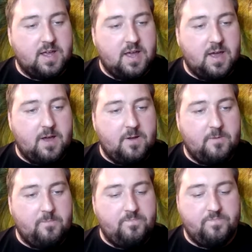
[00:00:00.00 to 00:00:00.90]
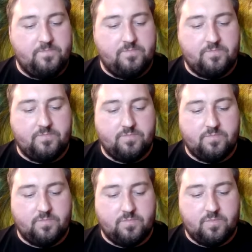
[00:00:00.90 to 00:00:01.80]
um,
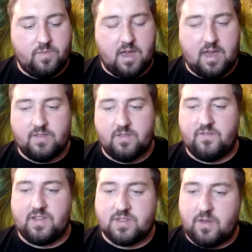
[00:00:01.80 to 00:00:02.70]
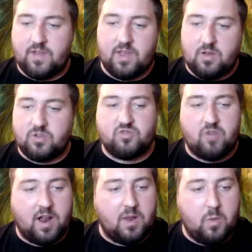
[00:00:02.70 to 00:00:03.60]
yeah, so if that's something you're
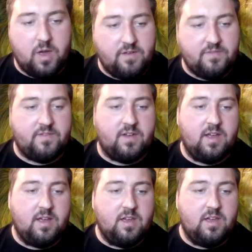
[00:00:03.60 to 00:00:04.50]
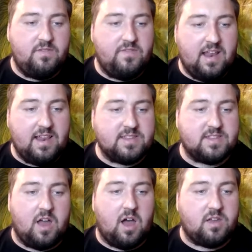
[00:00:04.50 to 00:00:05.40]
struggling with, you're feeling
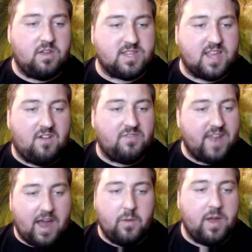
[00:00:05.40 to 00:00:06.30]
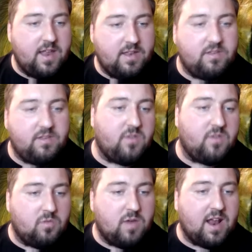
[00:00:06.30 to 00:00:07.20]
stuck, you're self doubting, you've
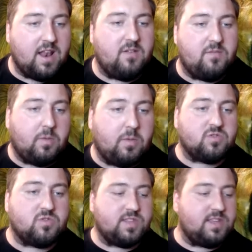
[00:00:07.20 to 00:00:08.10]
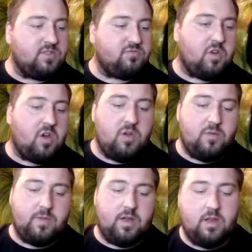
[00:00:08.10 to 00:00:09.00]
got regular imposter syndrome,